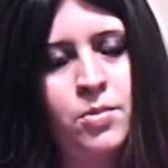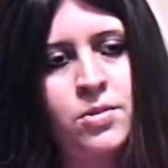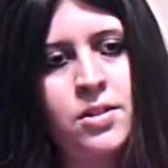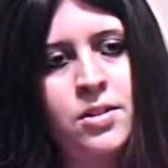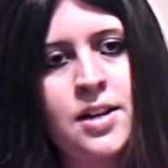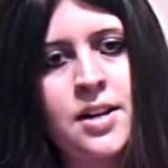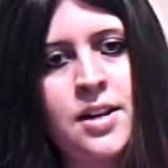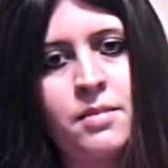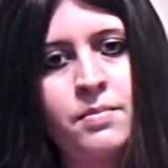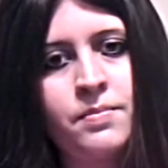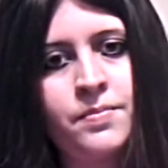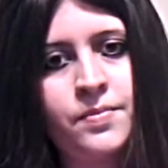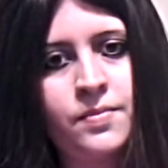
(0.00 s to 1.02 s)
see in him.
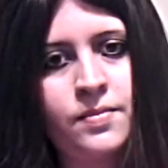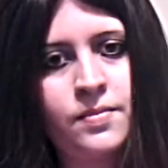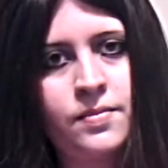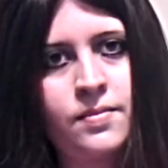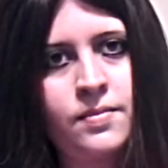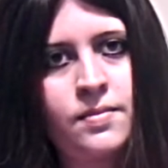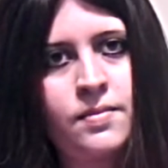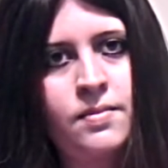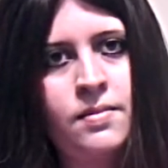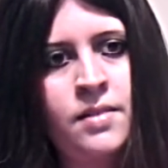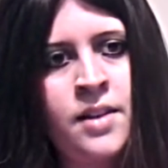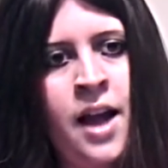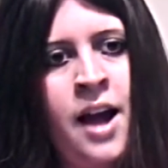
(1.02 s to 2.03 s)

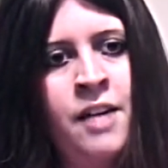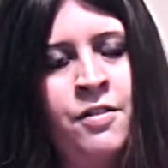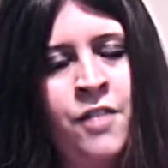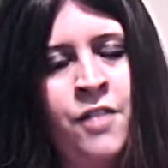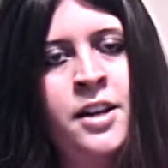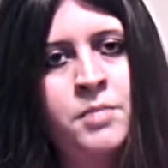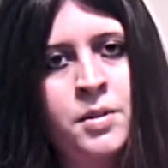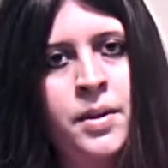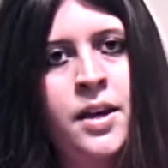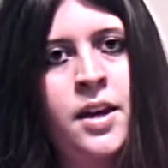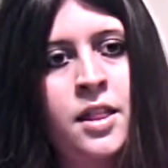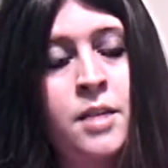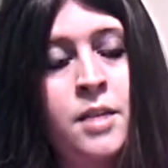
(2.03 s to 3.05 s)
I find him to
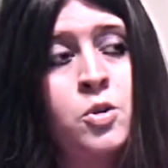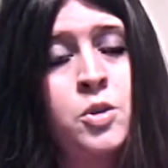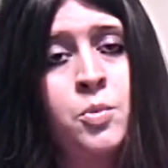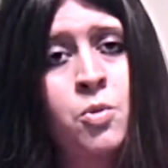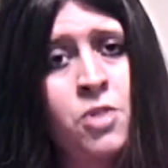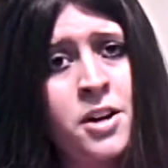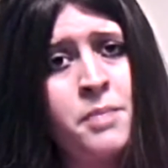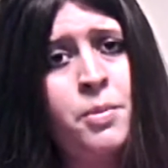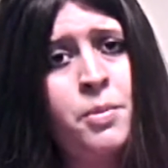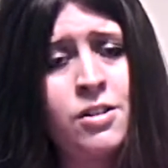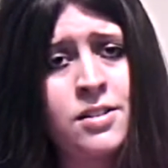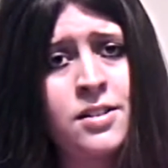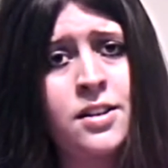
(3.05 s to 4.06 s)
be the most boring
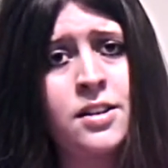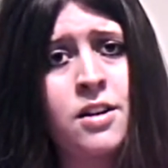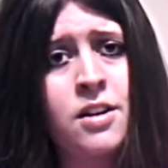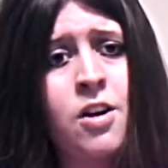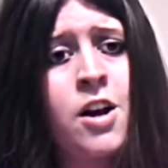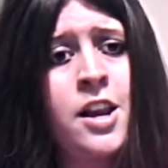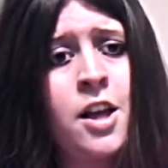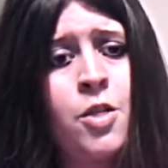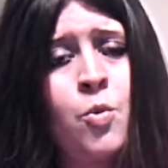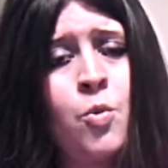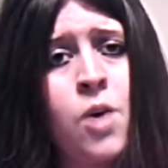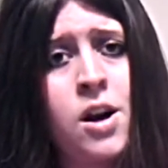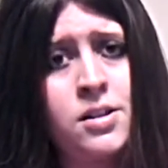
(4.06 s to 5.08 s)
person on the
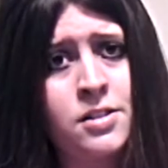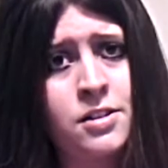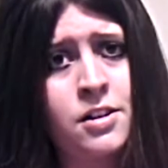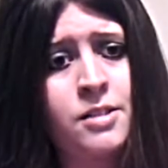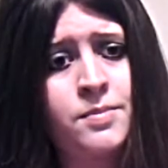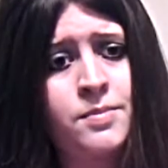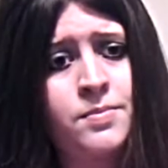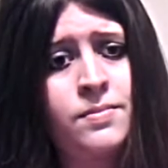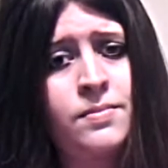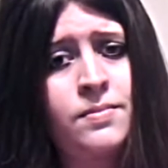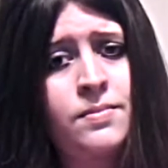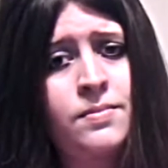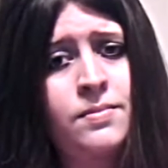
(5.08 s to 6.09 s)
roster.
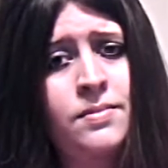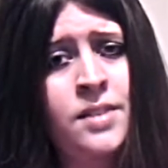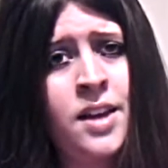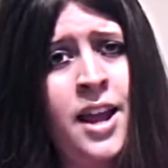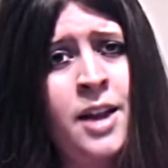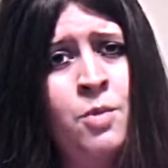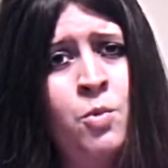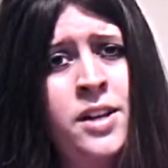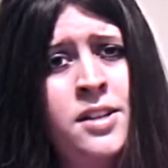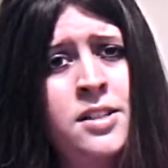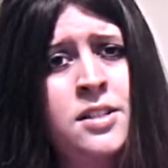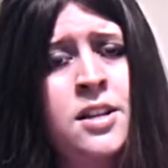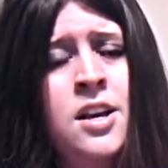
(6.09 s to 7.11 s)
And when
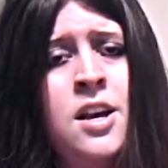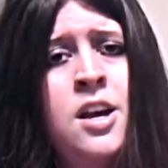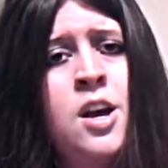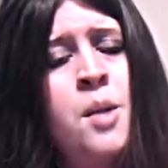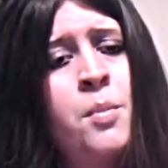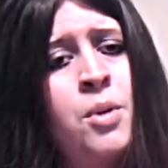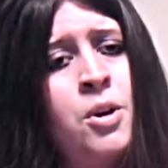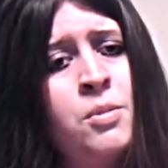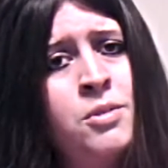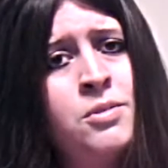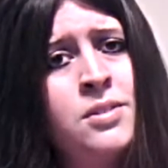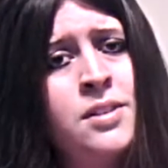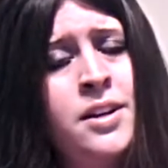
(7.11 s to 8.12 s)
his
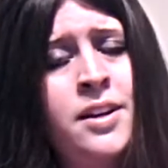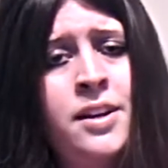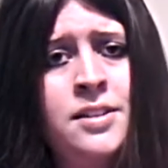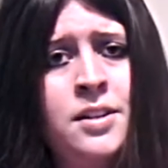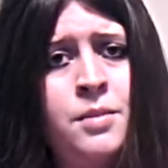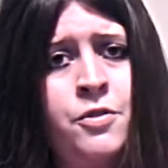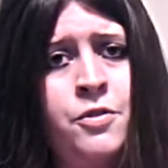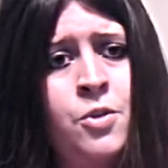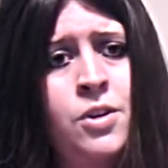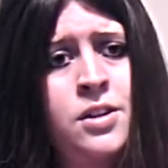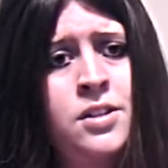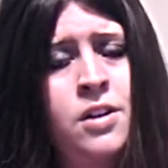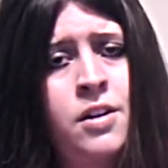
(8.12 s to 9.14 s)
promos, like I said
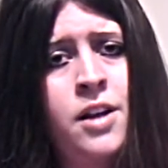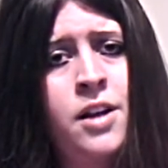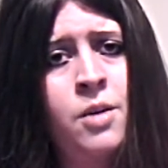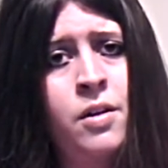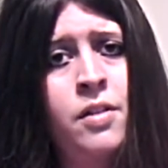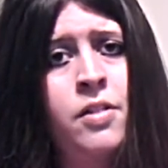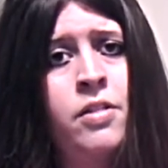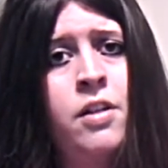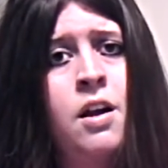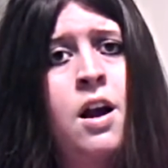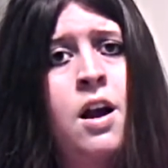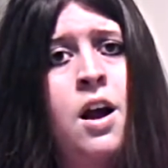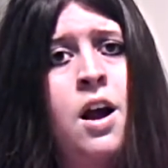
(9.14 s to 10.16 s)
before, start out with,
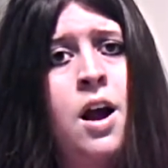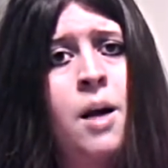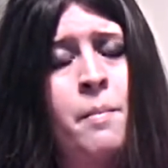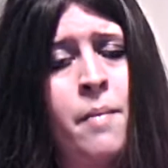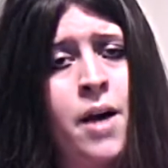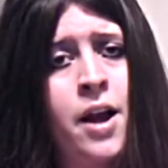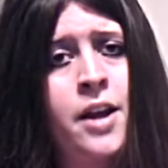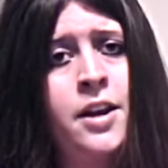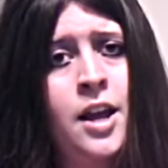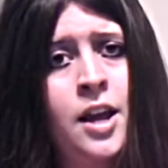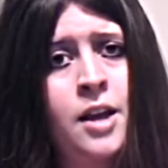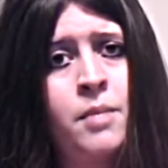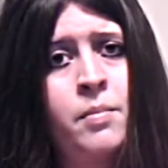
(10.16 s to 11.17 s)
"My
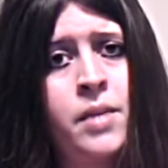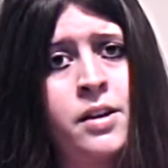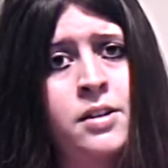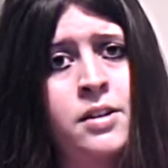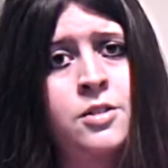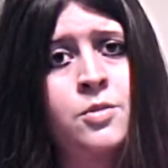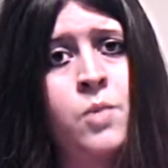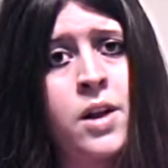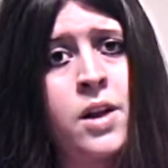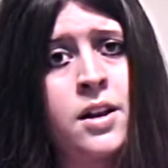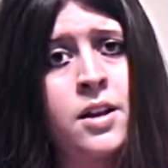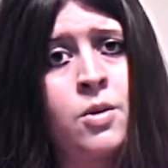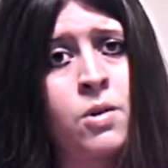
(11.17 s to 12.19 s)
name is
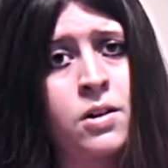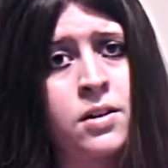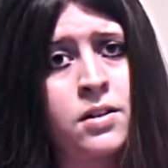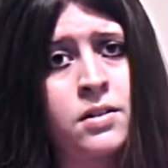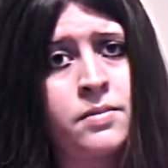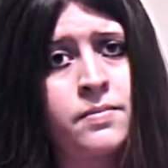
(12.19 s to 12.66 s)
Randy Orton,"